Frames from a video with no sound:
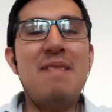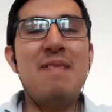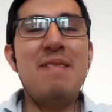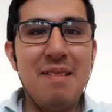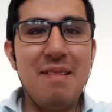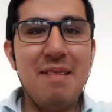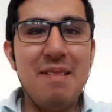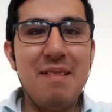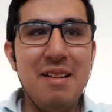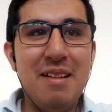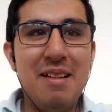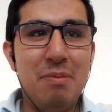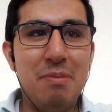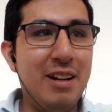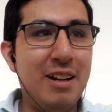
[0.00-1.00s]
about him,
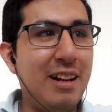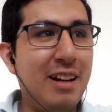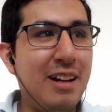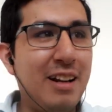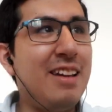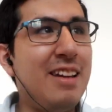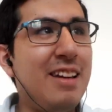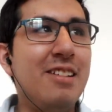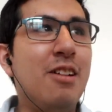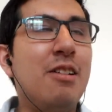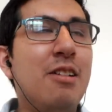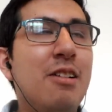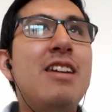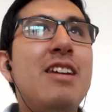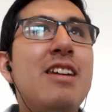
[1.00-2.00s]
but hey,
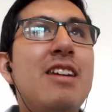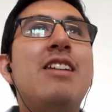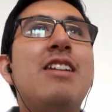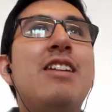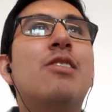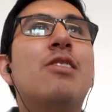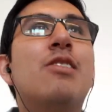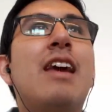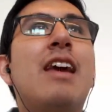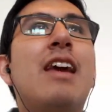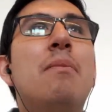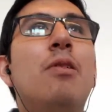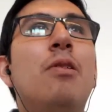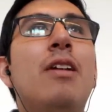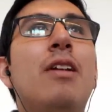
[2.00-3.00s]
he took a
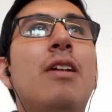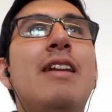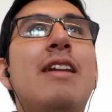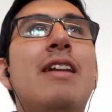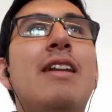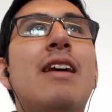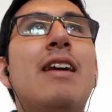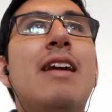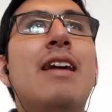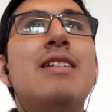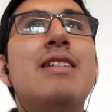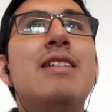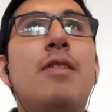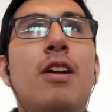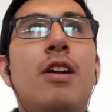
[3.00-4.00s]
gamble, and this
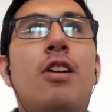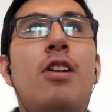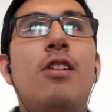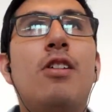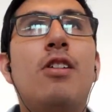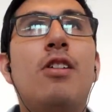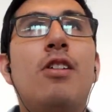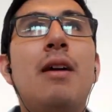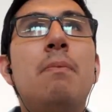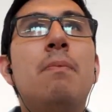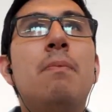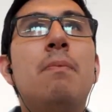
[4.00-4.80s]
particular time,